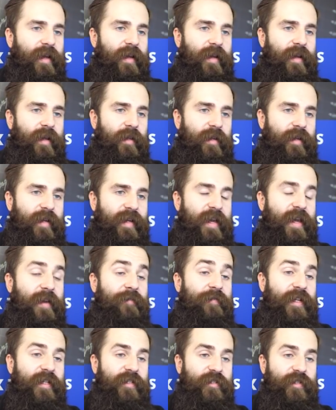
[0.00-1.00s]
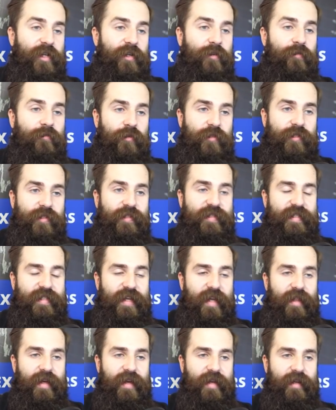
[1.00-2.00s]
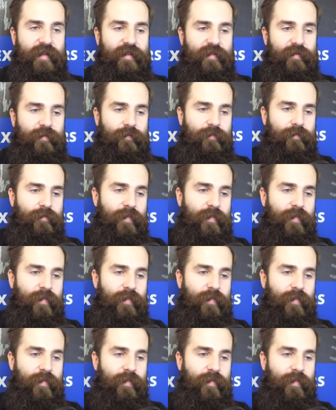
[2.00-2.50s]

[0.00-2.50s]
If this trader wasn't selling,